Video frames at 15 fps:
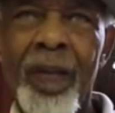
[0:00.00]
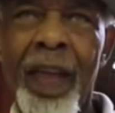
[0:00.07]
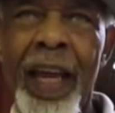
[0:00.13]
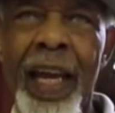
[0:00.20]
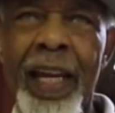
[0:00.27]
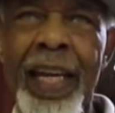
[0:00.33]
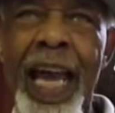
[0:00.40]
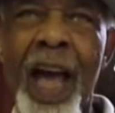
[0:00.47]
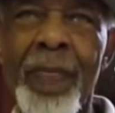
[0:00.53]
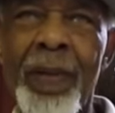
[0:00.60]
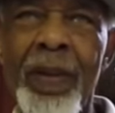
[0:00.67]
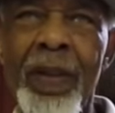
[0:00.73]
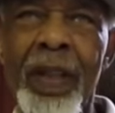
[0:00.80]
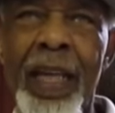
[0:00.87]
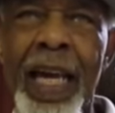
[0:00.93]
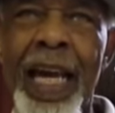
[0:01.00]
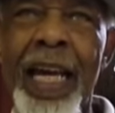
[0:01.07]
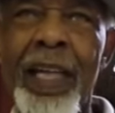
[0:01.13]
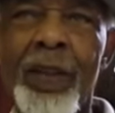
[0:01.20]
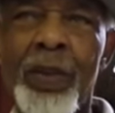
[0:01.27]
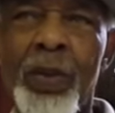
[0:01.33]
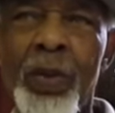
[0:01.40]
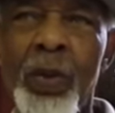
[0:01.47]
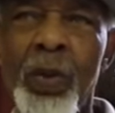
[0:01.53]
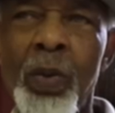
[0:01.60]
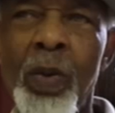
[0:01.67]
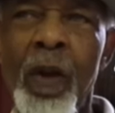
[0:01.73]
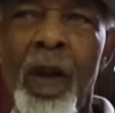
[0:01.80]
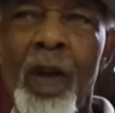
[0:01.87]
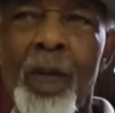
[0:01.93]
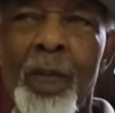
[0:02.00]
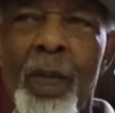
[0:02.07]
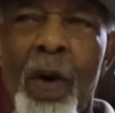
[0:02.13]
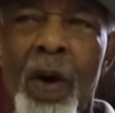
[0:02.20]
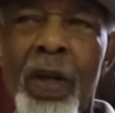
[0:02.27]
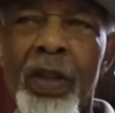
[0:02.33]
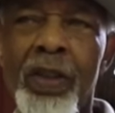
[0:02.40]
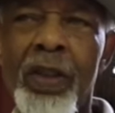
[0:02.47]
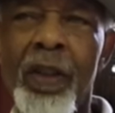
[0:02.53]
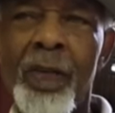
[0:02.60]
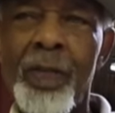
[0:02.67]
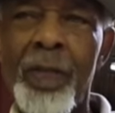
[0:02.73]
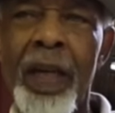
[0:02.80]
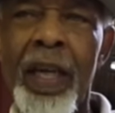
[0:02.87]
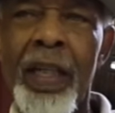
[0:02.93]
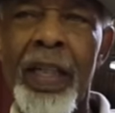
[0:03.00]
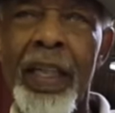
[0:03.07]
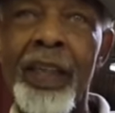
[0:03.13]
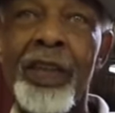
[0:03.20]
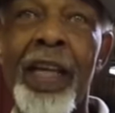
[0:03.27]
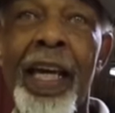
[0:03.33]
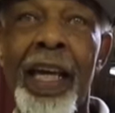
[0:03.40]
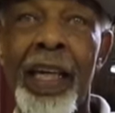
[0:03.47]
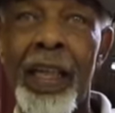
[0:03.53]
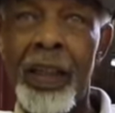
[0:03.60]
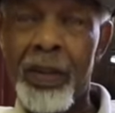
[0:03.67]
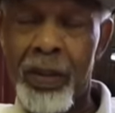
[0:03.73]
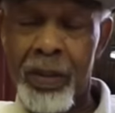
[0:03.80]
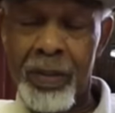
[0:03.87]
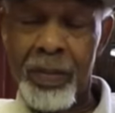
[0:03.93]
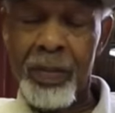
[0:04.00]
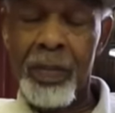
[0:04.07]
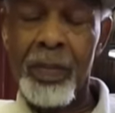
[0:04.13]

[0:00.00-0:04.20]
And after the last two murders of men his age,